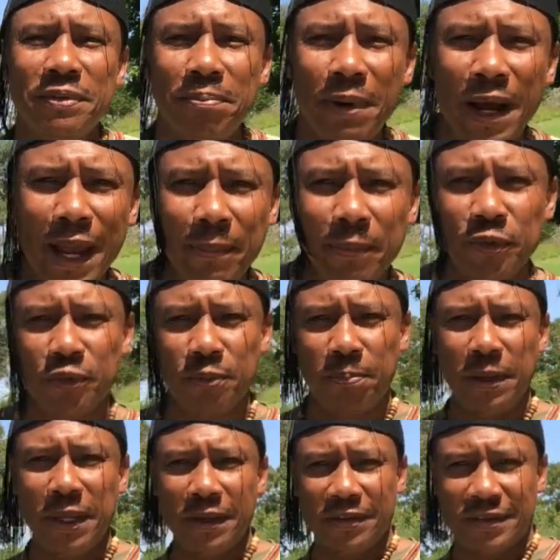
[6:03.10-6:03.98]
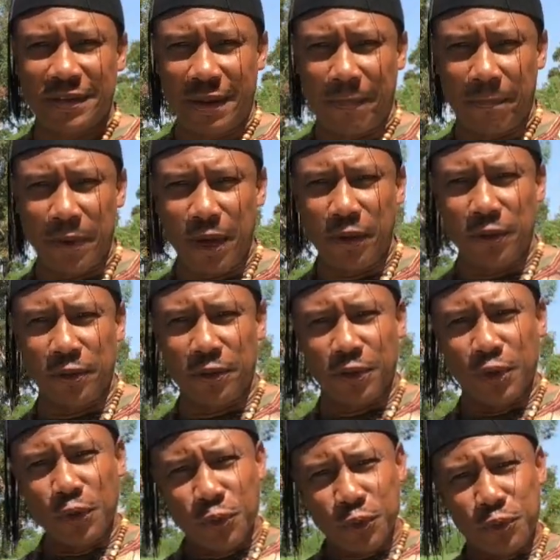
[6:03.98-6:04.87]
the Bible speaks about,
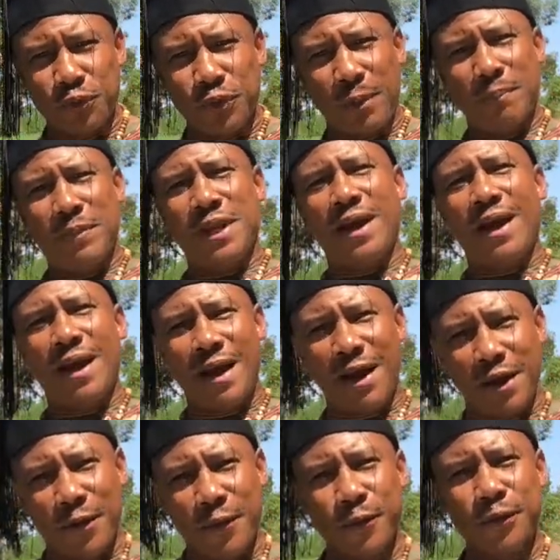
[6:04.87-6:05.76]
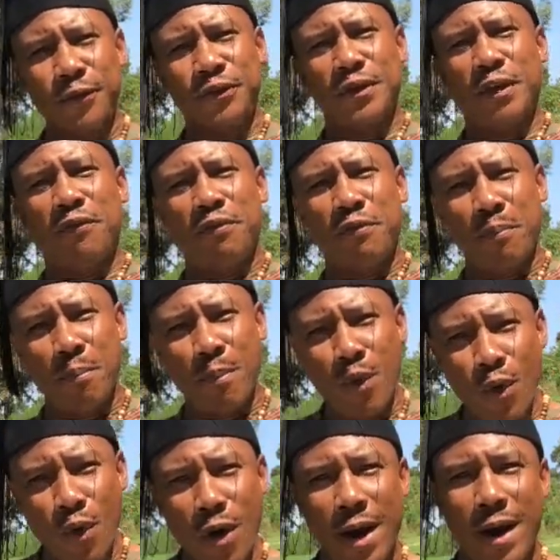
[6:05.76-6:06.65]
those from the house of
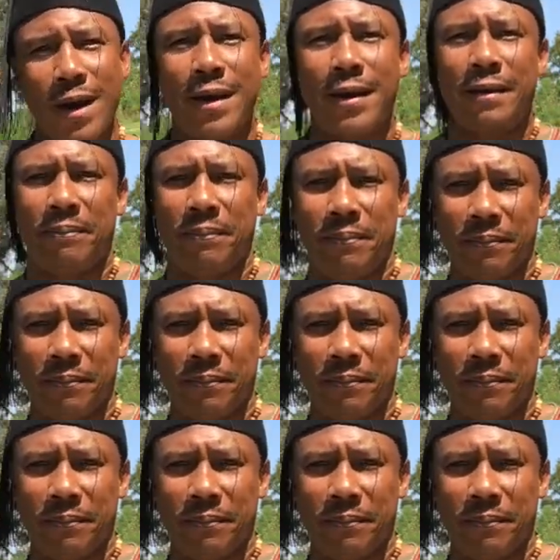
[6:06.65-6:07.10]
Moab.